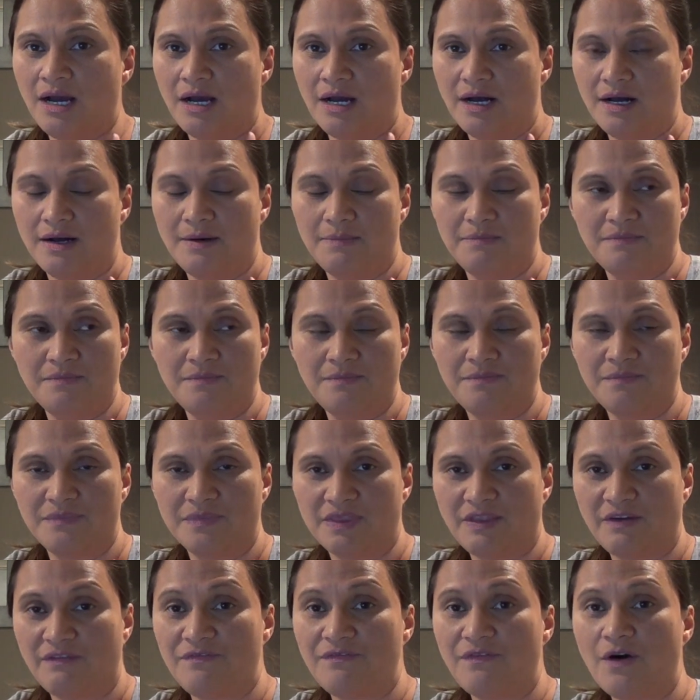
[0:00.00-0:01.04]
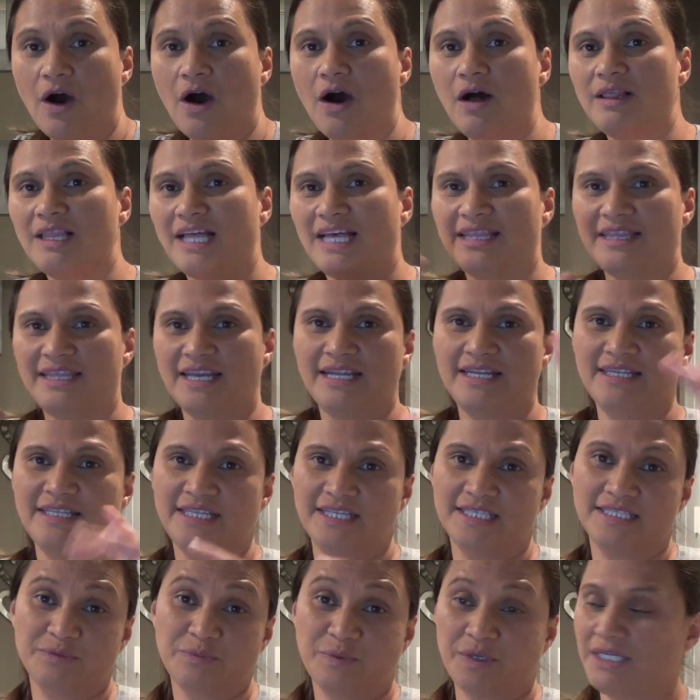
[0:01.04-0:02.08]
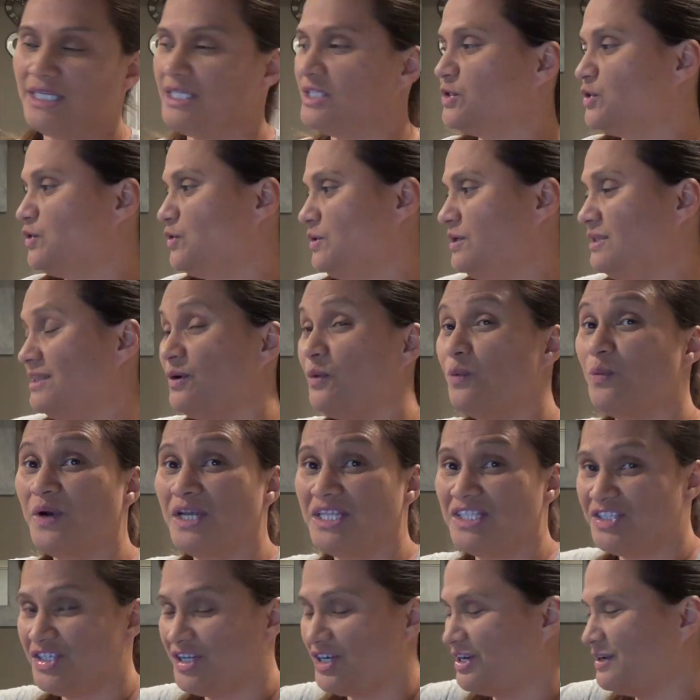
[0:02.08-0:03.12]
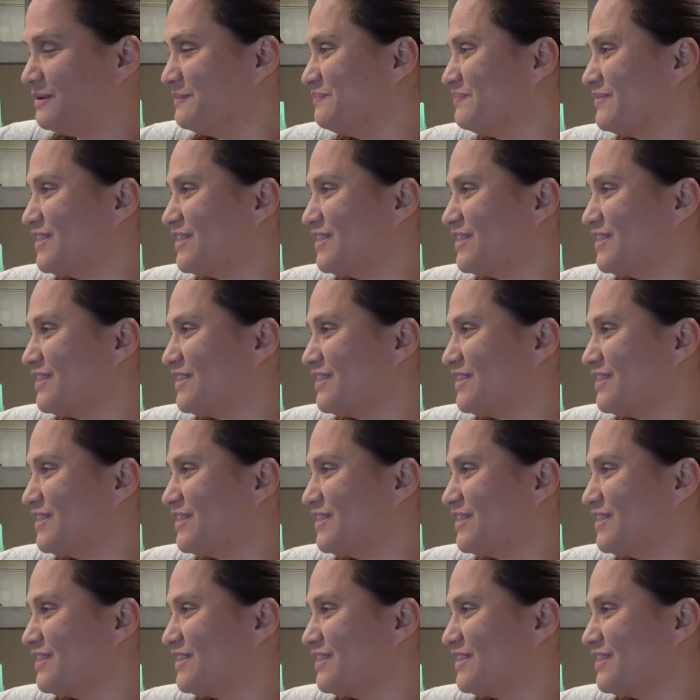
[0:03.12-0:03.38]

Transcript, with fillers: the fall, and then this one is to the winter.